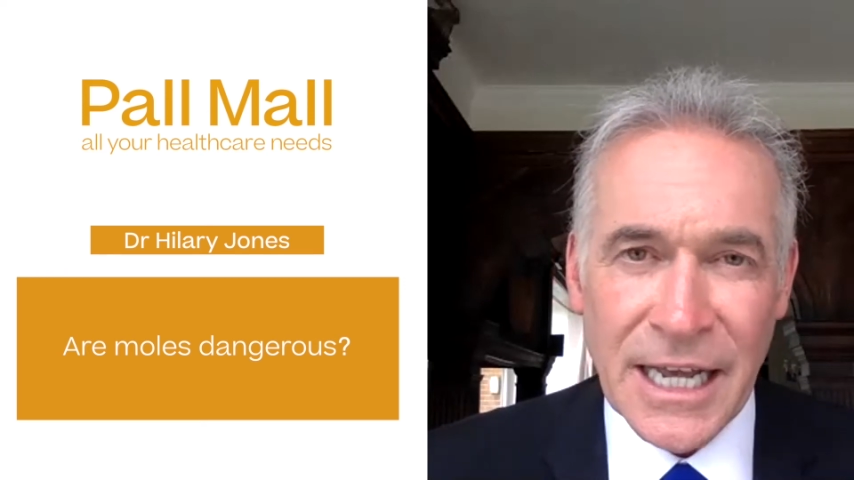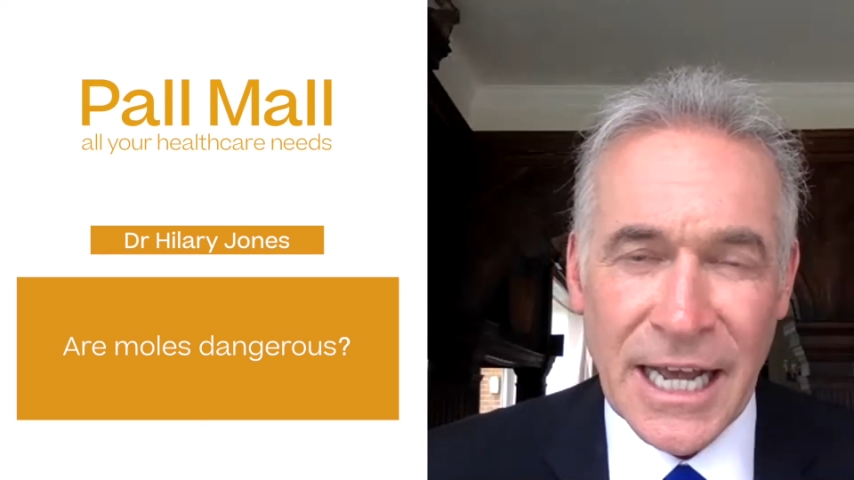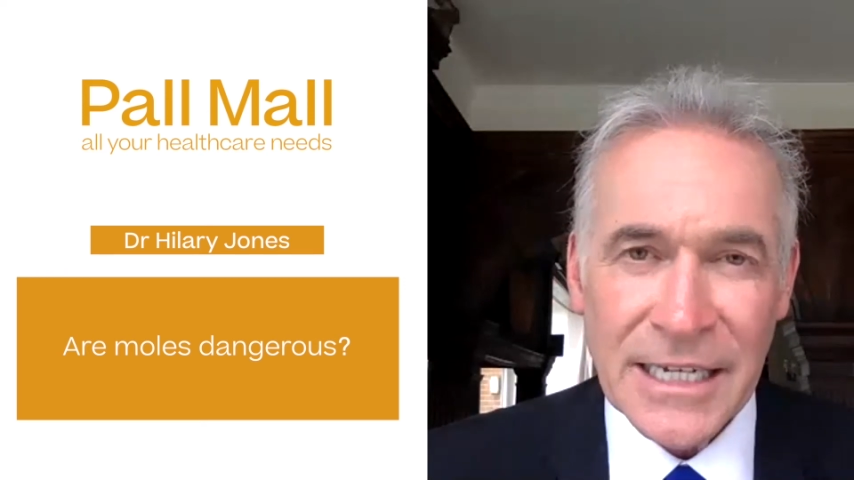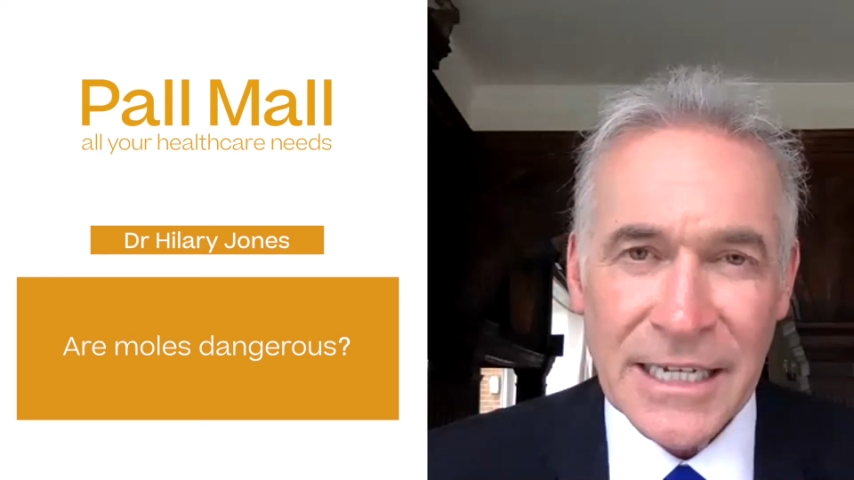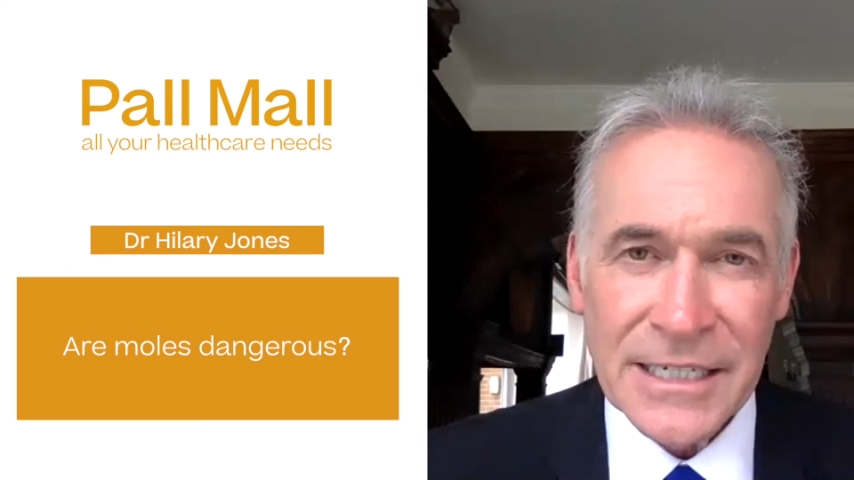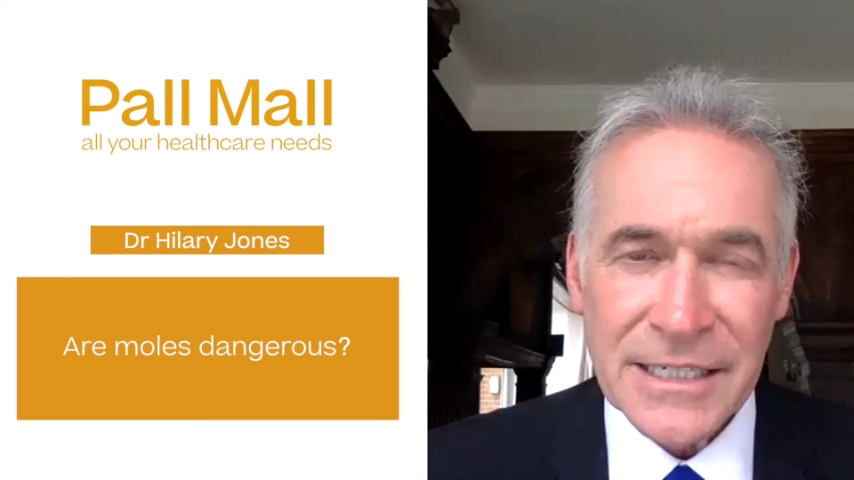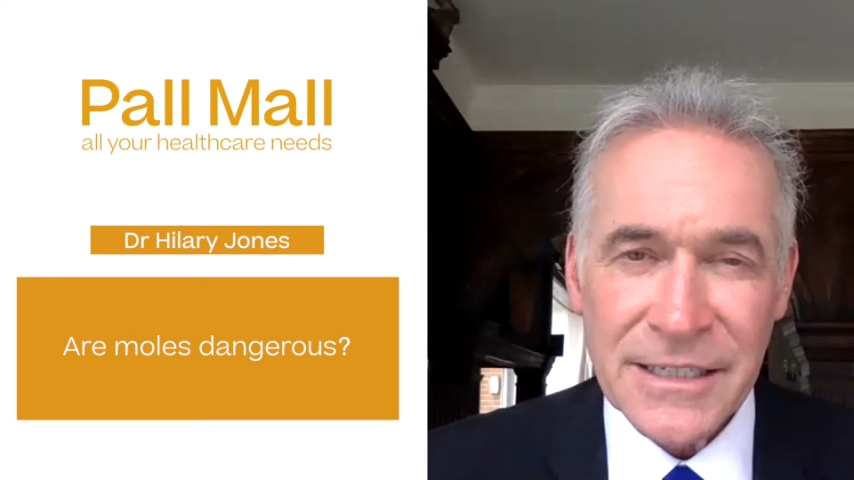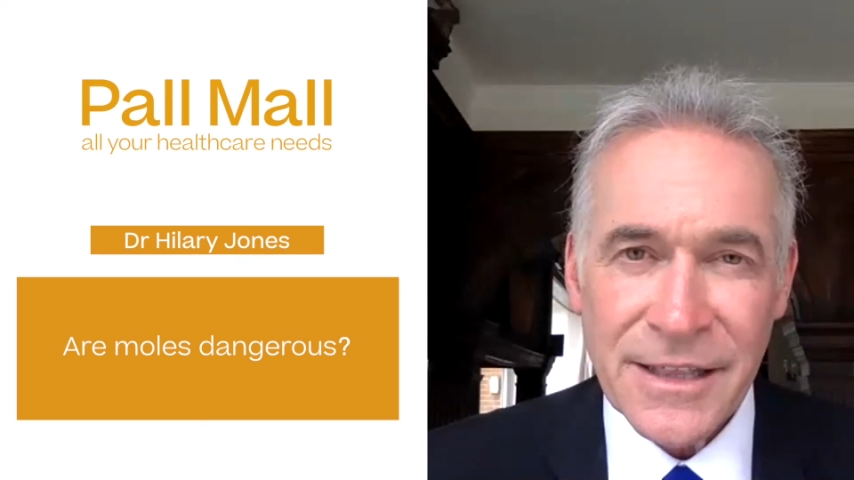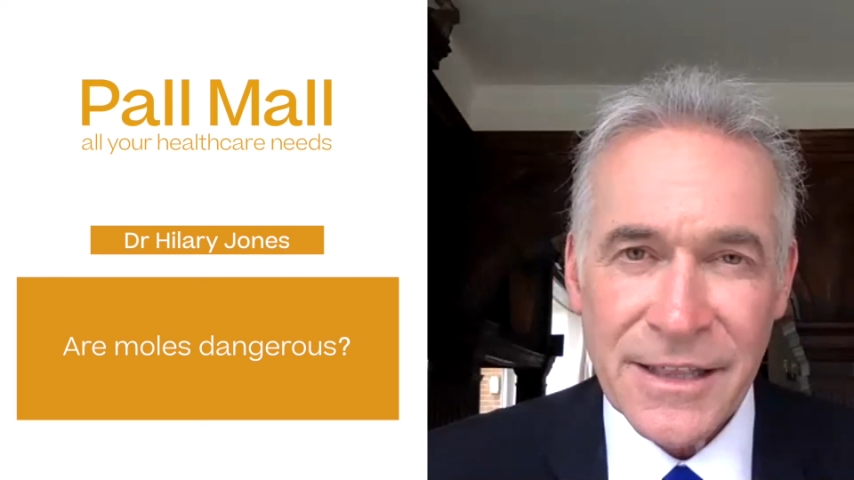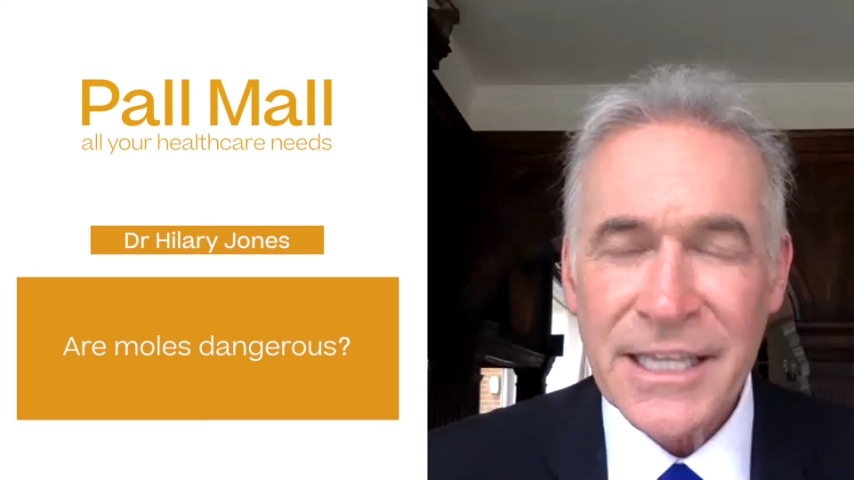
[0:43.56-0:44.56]
And
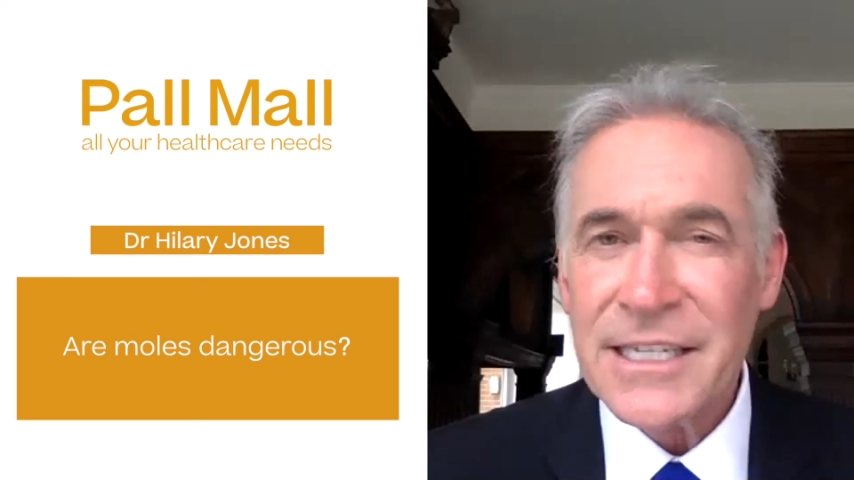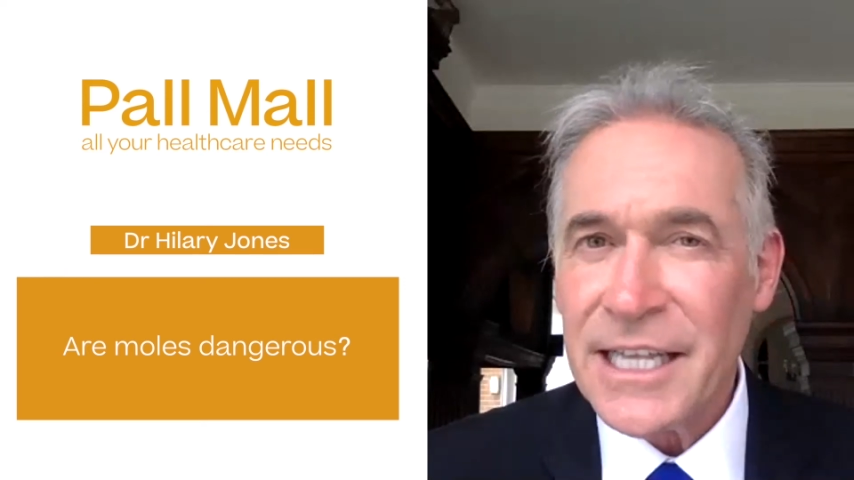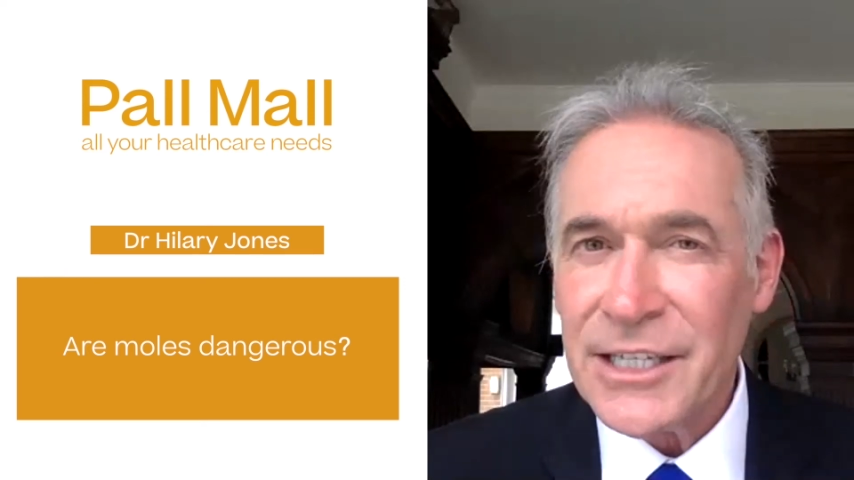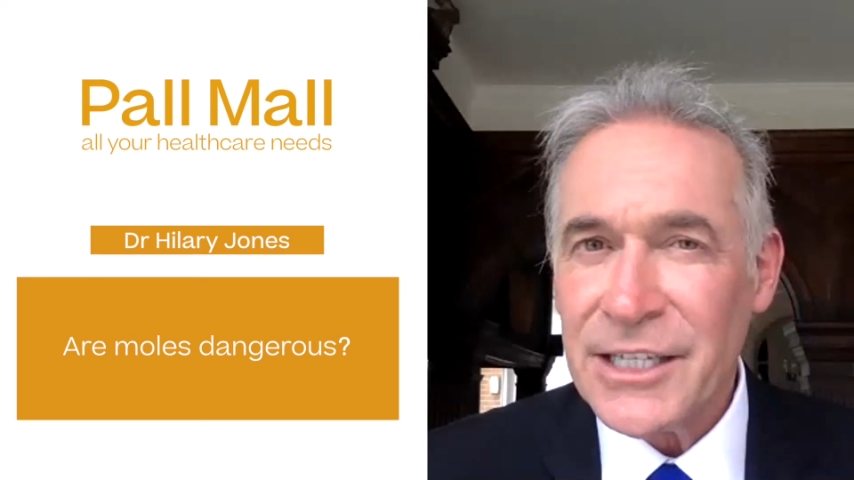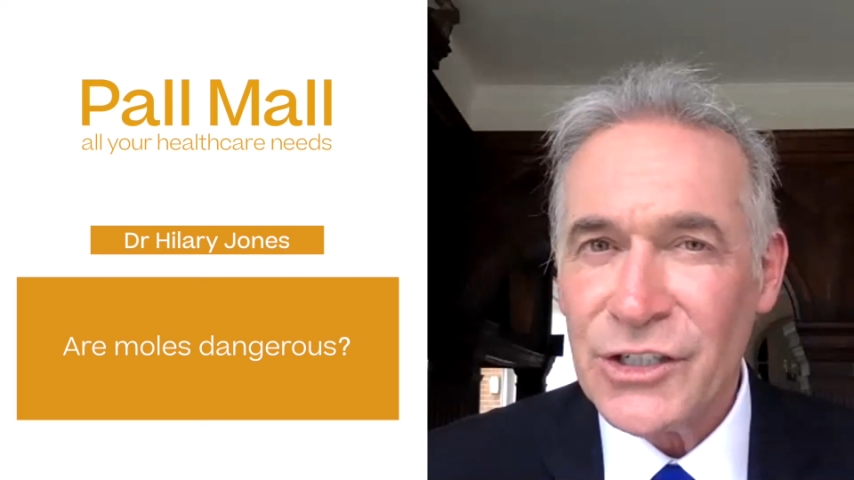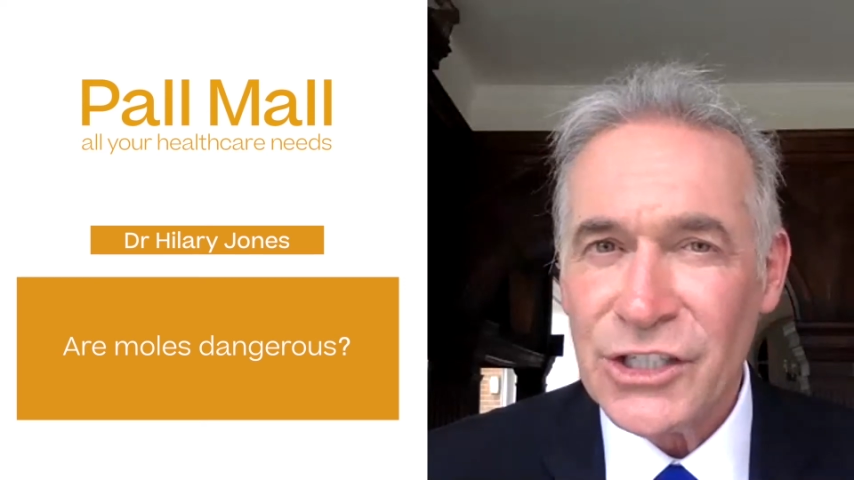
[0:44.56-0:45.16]
the thing is, they can